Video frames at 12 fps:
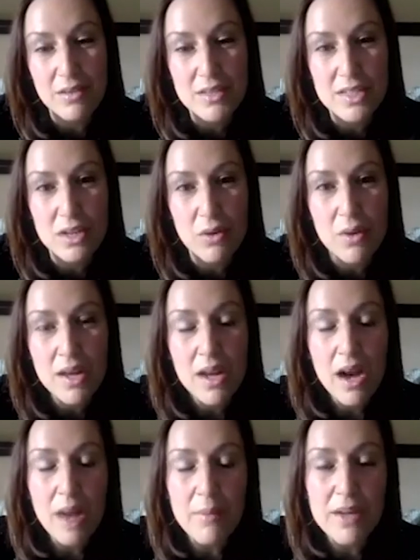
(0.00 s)
So
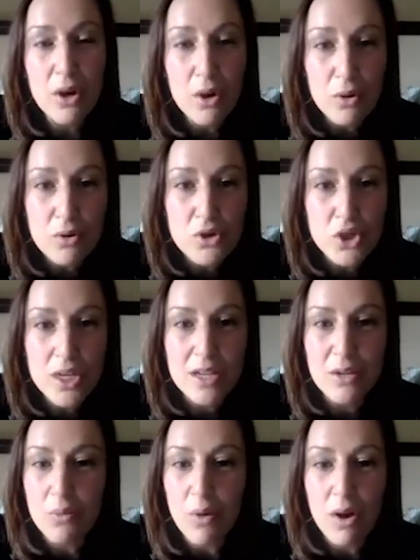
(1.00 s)
I'm encouraging
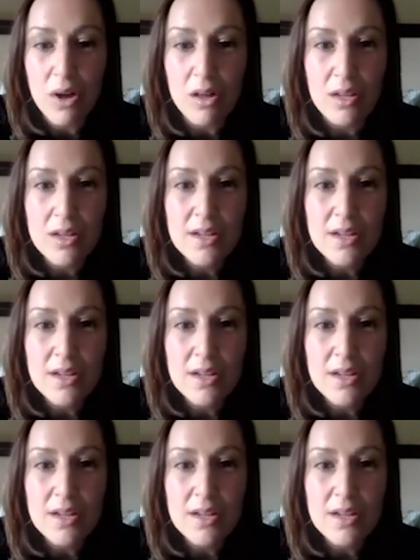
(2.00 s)
you all